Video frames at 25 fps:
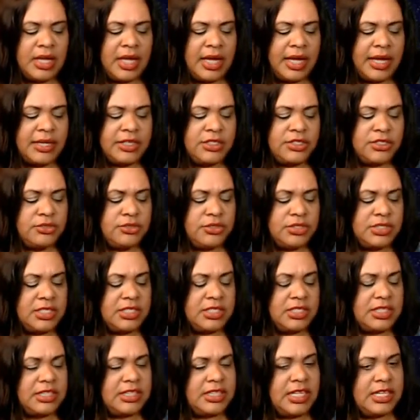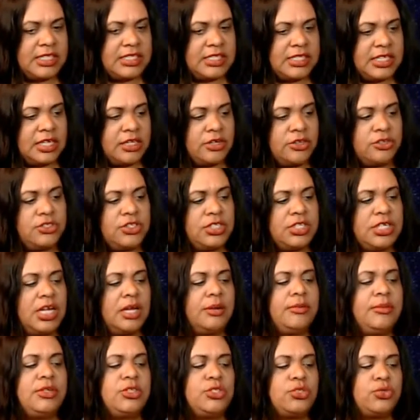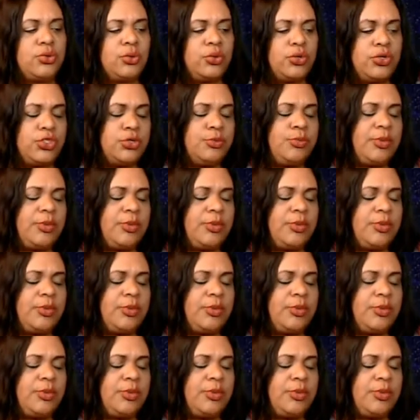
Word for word: I do see that that's the energy coming towards you,